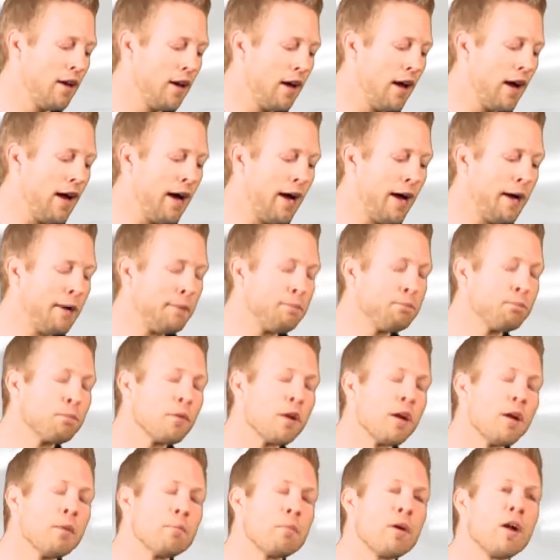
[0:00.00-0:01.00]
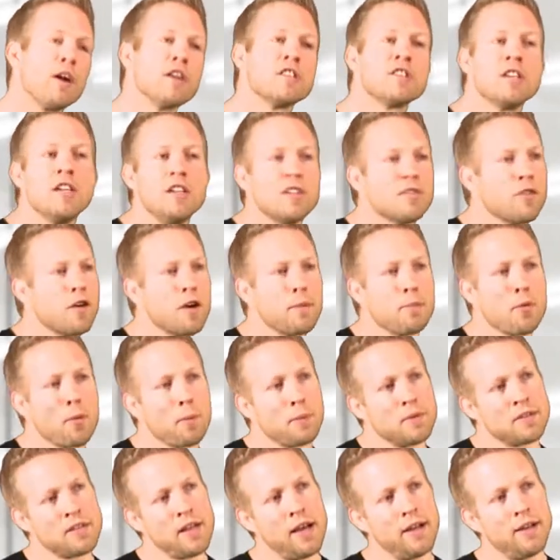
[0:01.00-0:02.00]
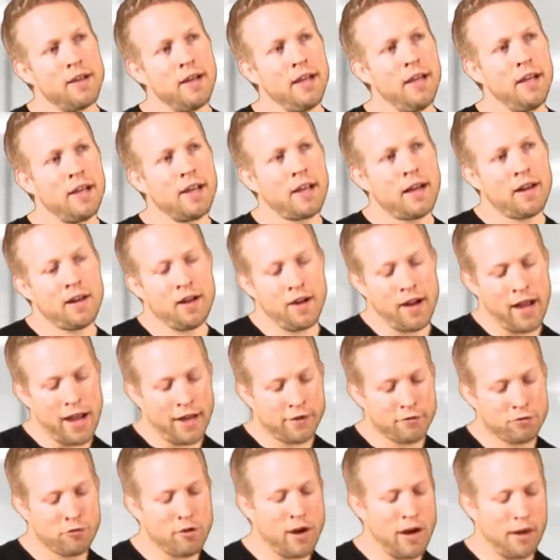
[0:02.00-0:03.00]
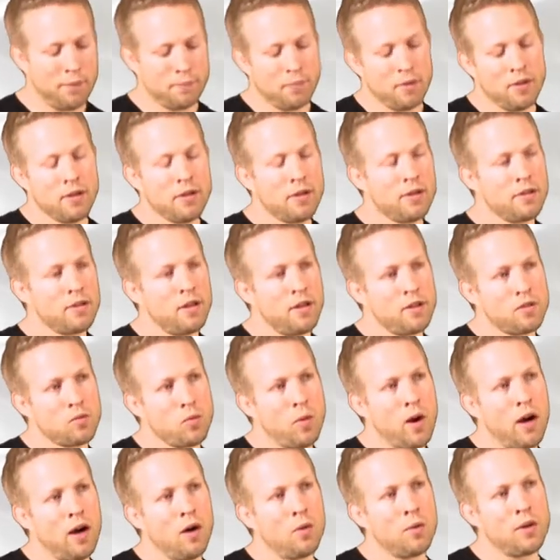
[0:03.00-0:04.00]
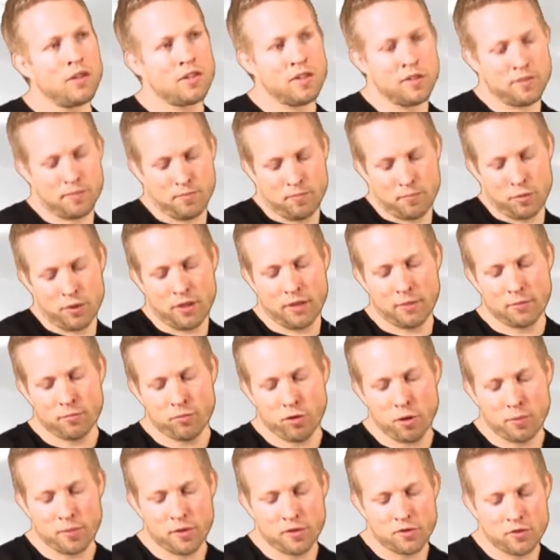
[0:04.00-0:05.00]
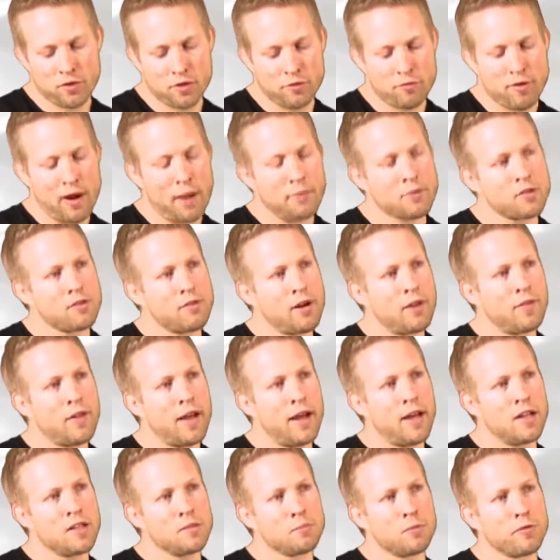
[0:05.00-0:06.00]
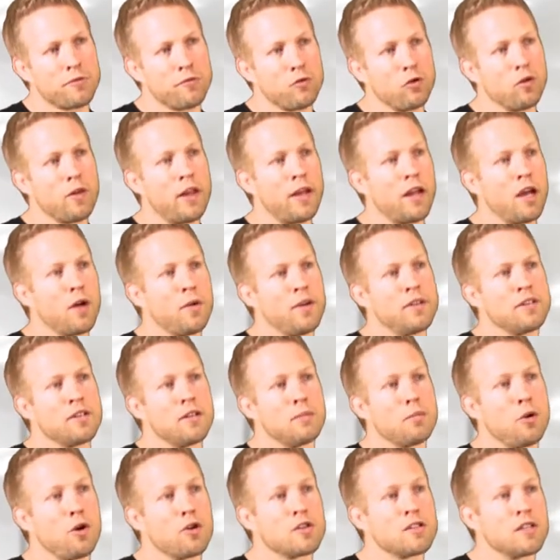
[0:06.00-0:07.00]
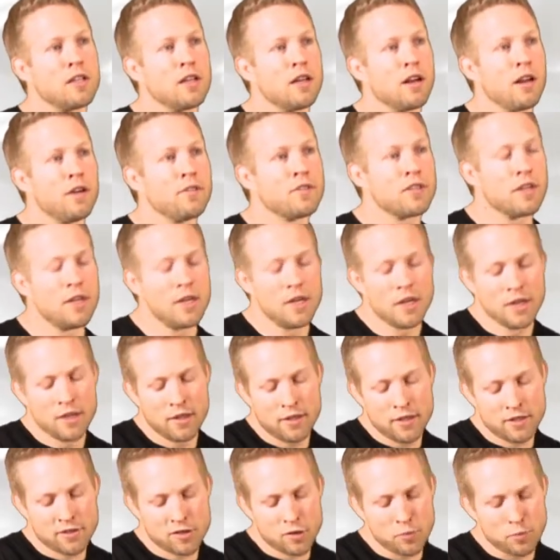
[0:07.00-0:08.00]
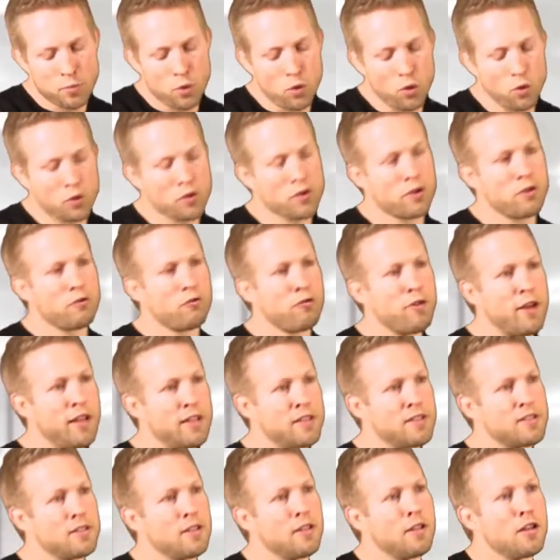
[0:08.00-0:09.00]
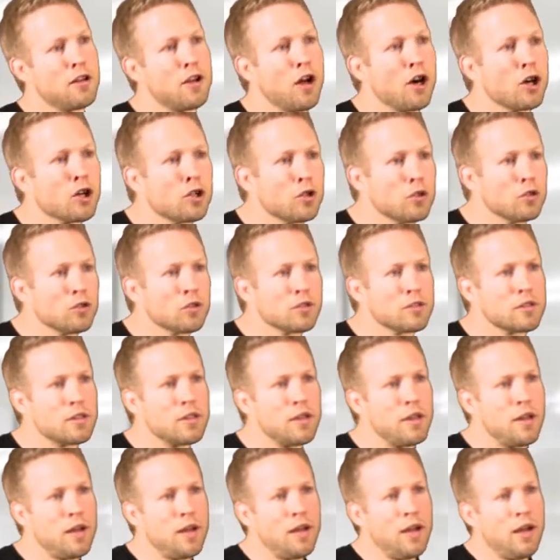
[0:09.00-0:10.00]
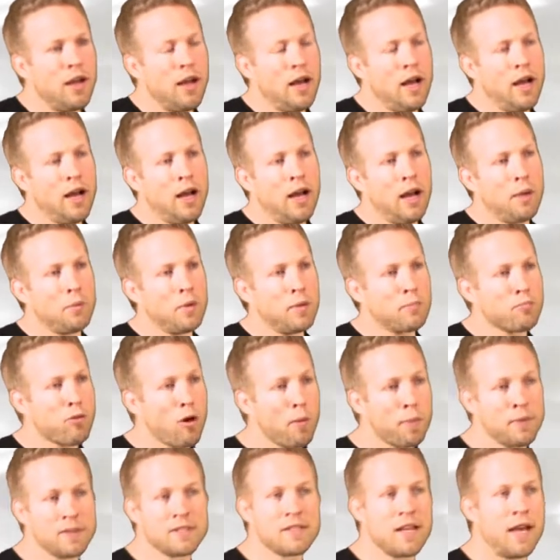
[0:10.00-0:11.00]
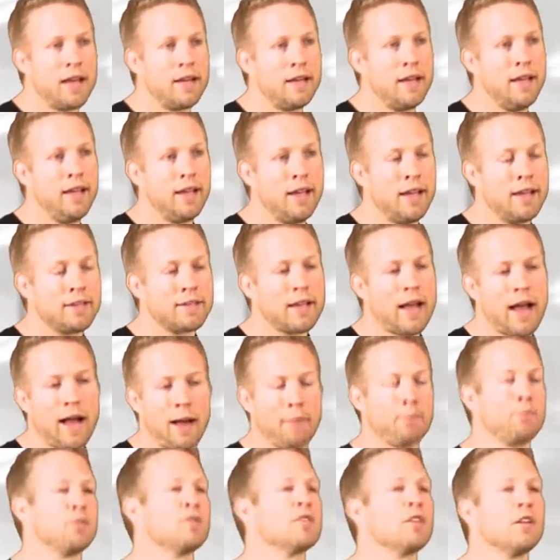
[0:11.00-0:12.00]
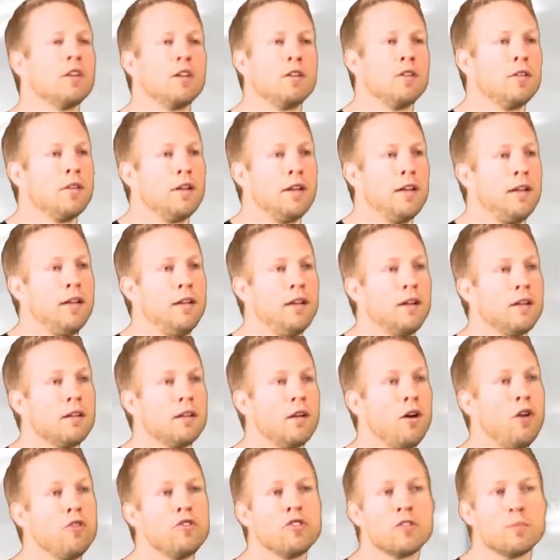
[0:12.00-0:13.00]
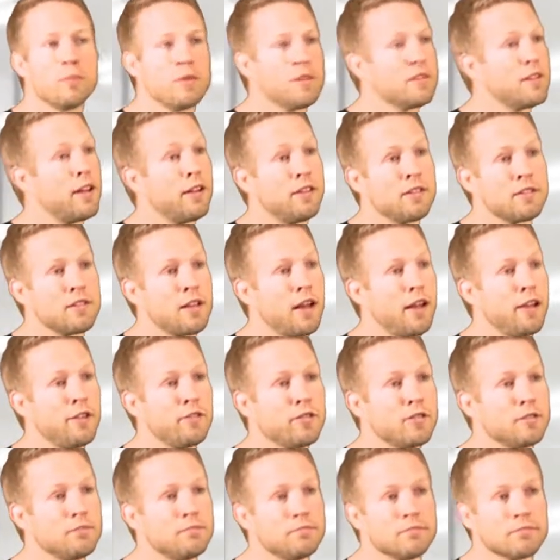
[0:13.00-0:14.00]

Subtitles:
But I teach very proper technique, and I hand wrap as well, which is putting proper sort of wraps around the hand before they go into the boxing gloves. This supports the wrists and the knuckles, and with proper technique it's absolutely 100% safe.